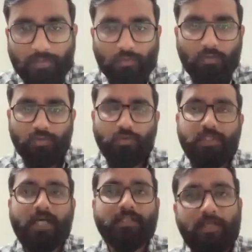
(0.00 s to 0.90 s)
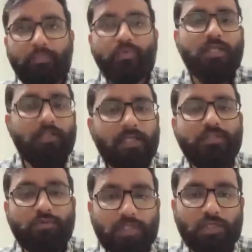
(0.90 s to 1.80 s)
So juxtaposing
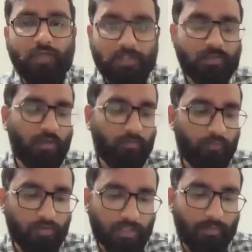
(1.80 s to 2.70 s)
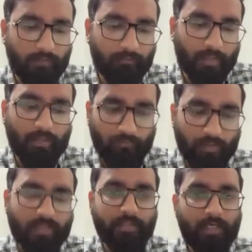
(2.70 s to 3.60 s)
these two situations, of course, I mean,
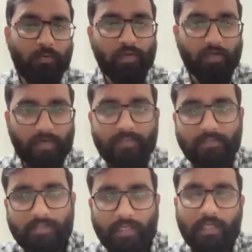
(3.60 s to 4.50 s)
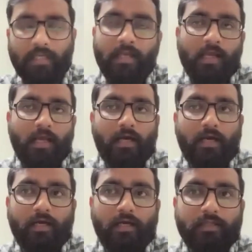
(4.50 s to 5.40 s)
when I sit down to revise this again,
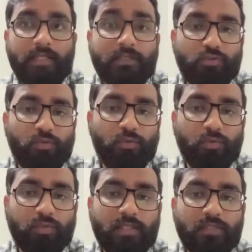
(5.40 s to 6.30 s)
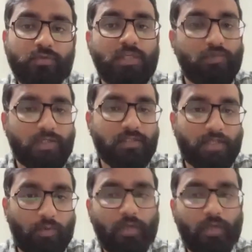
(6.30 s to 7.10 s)
these two situations are